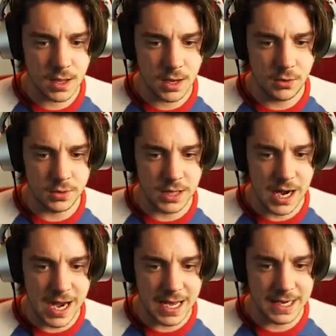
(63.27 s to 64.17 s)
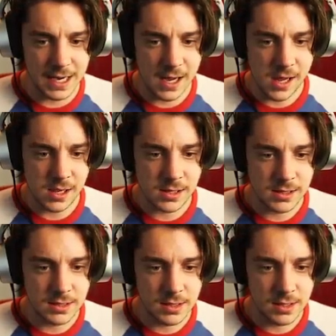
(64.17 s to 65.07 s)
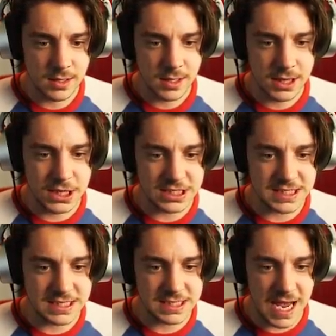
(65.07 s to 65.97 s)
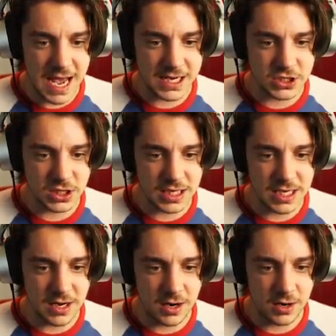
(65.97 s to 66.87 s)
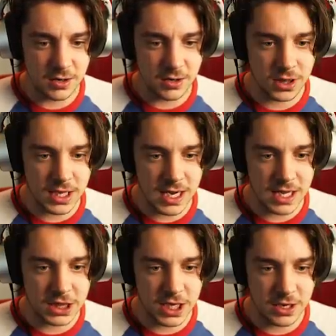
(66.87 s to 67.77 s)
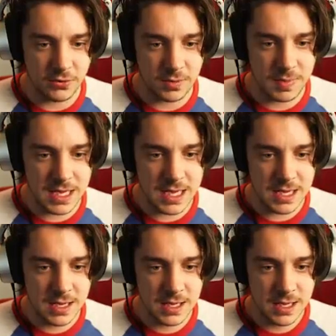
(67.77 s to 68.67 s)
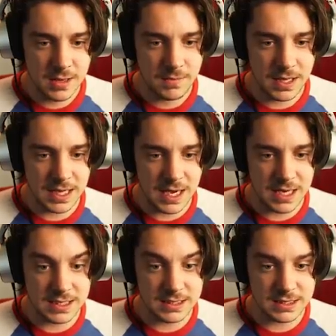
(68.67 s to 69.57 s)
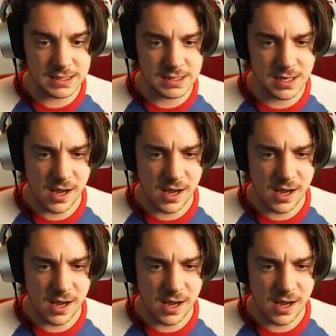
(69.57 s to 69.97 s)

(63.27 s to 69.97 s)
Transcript: Oh god. This is actually harder than I thought it would be because